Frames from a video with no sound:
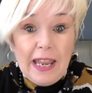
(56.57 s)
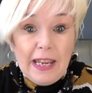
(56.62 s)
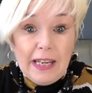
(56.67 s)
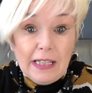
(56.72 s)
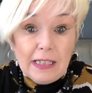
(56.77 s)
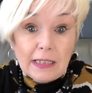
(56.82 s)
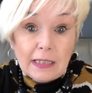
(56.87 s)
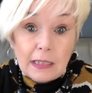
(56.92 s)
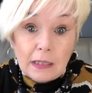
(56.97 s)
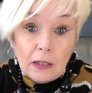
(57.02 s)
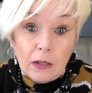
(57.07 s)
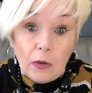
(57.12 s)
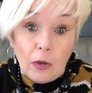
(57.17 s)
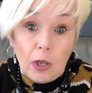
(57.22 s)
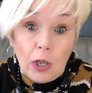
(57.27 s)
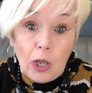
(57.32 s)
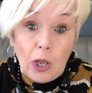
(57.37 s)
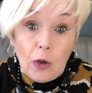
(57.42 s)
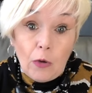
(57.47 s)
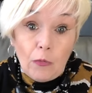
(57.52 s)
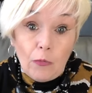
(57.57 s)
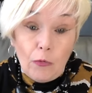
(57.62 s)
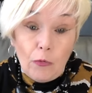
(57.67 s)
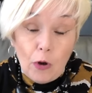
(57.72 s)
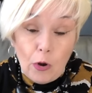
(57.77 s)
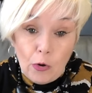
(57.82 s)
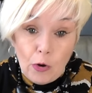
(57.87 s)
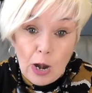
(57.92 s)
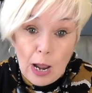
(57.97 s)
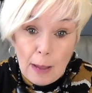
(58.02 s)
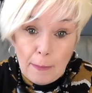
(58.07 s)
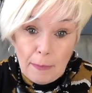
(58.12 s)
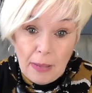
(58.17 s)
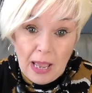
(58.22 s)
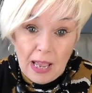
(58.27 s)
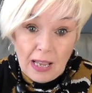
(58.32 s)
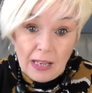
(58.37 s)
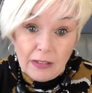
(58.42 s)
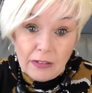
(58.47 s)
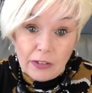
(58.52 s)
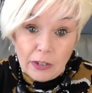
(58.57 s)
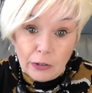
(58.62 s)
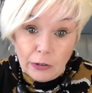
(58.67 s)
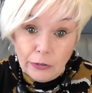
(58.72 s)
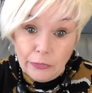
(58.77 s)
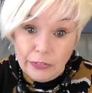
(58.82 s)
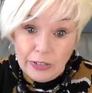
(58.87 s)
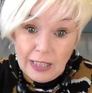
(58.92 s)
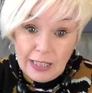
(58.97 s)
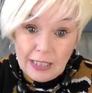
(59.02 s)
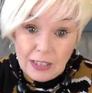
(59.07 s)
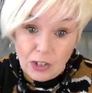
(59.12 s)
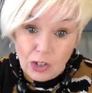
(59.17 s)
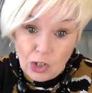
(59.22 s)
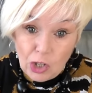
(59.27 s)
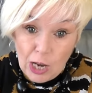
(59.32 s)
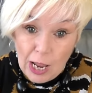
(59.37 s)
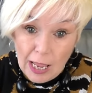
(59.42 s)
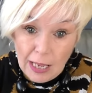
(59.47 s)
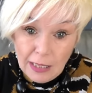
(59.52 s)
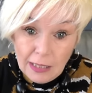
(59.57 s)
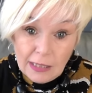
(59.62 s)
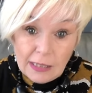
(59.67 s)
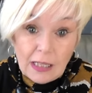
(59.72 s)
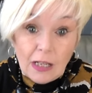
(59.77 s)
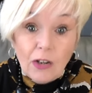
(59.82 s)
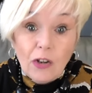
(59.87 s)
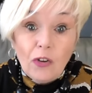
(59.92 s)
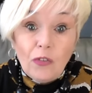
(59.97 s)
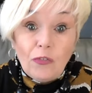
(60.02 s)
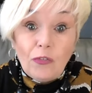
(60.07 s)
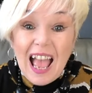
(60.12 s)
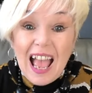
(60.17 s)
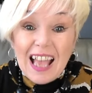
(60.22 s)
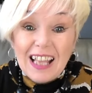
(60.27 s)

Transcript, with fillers: is run by the lovely Jess.